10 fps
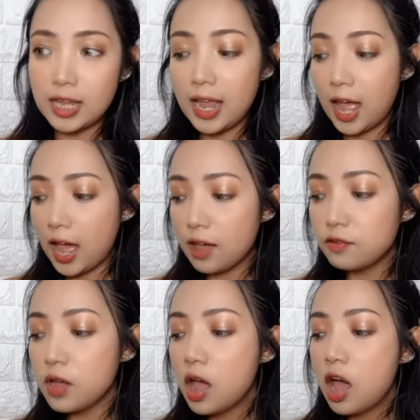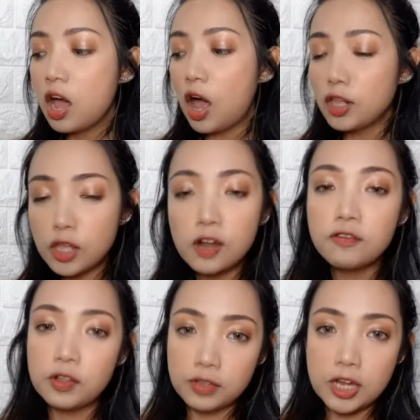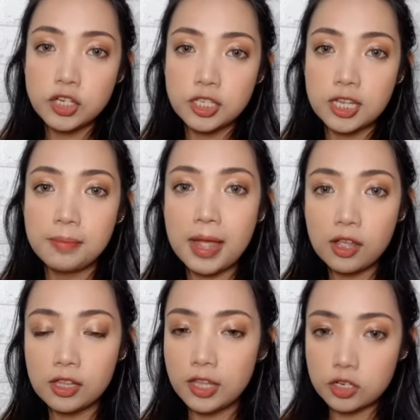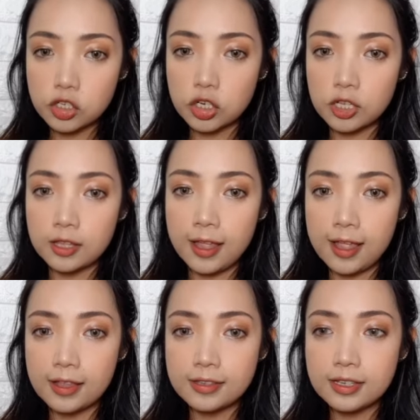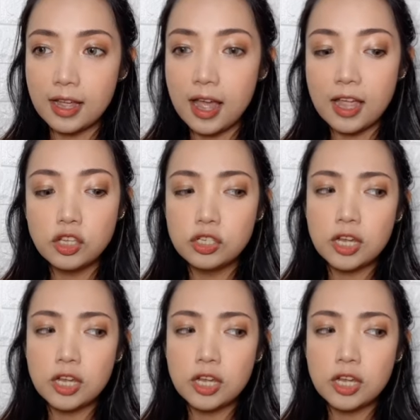I have a lot of foundations in my collection and I,